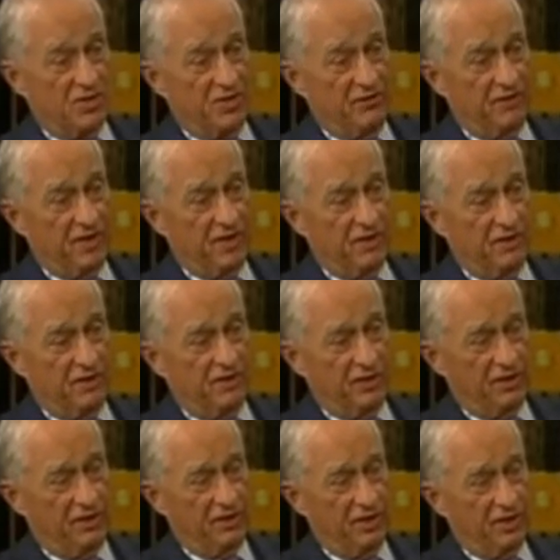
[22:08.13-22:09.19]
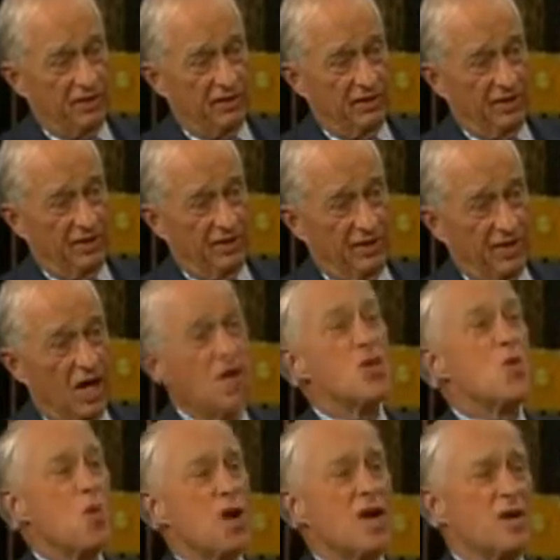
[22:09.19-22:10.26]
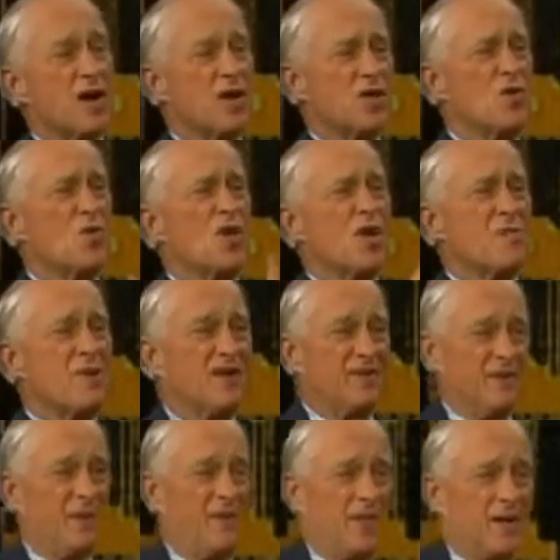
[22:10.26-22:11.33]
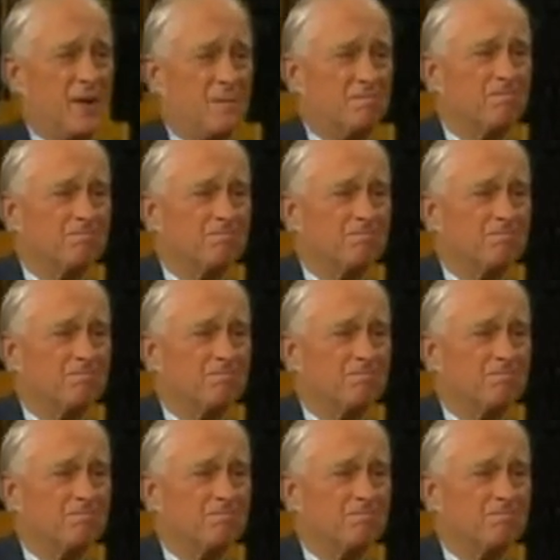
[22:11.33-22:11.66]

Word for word: deflation if you're at the end of it. Are yeah, you we, worried, are we've, you worried defla- we've yeah. actually